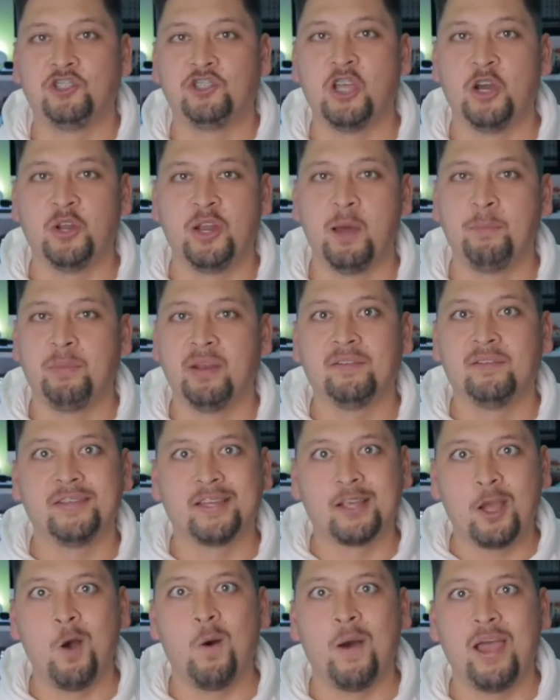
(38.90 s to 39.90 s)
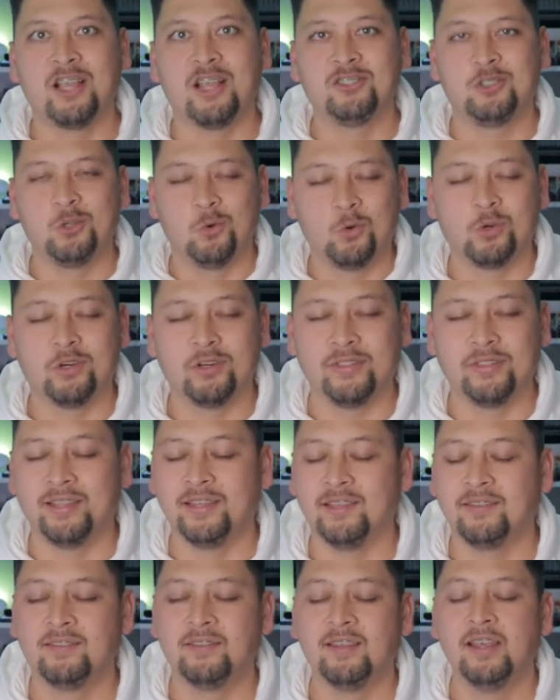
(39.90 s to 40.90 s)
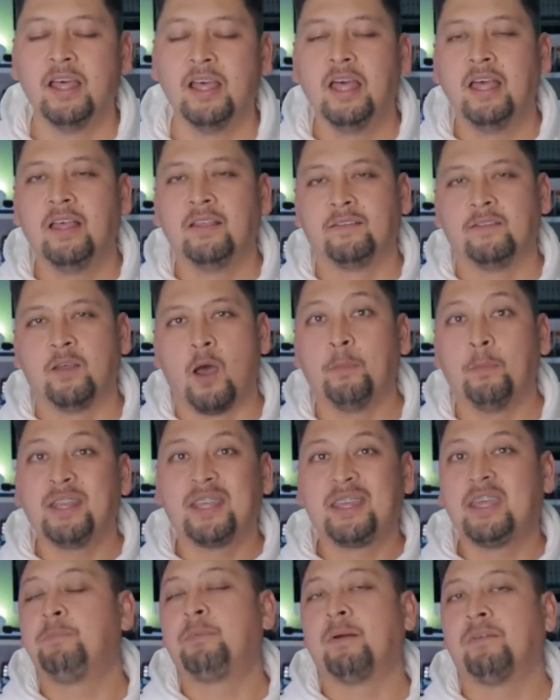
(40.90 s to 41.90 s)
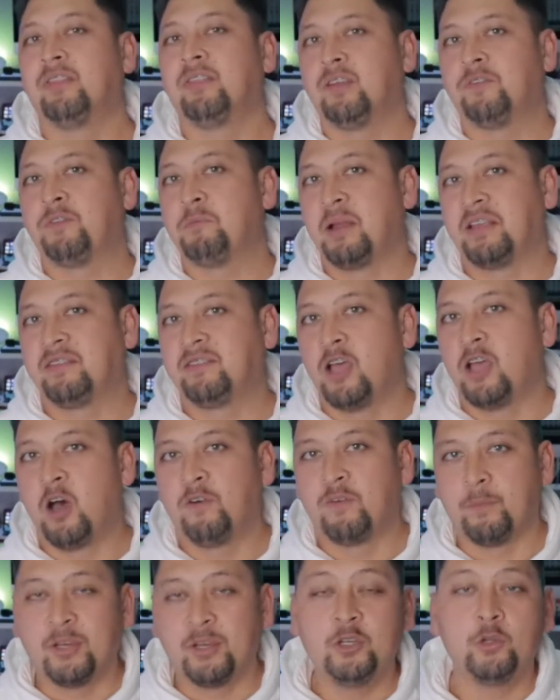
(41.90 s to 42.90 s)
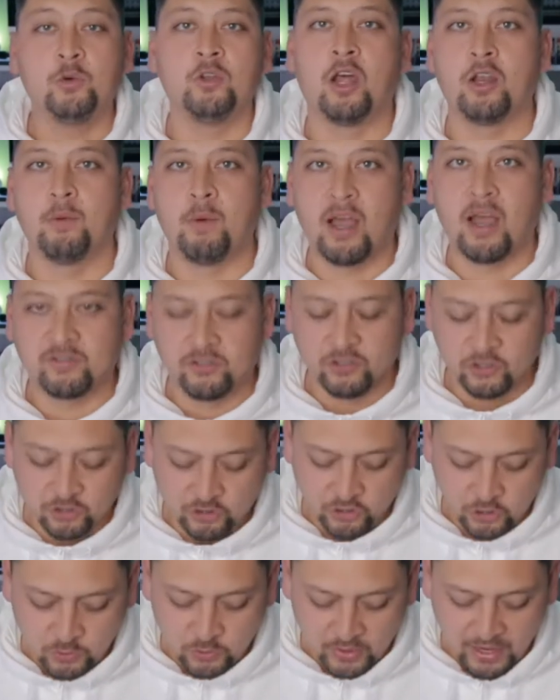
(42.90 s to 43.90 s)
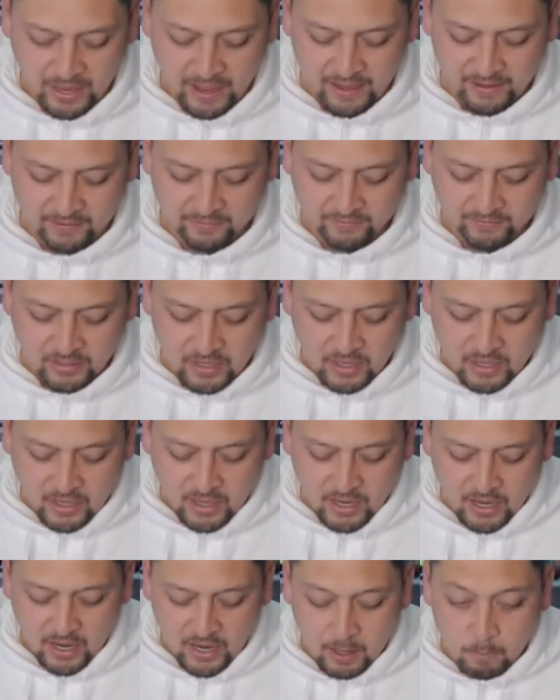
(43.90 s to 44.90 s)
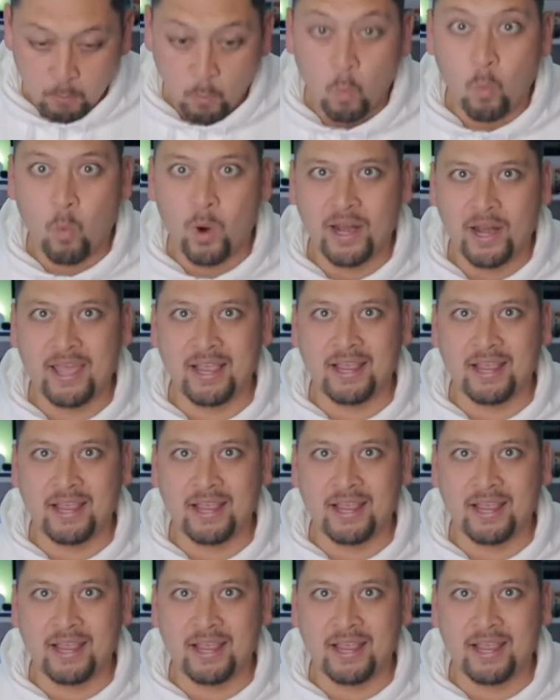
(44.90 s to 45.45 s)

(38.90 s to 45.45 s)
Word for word: showed up, and I was like, oh, I actually ordered this. So I'm gonna keep everything for myself. I'm gonna do an unboxing to show you guys um, what I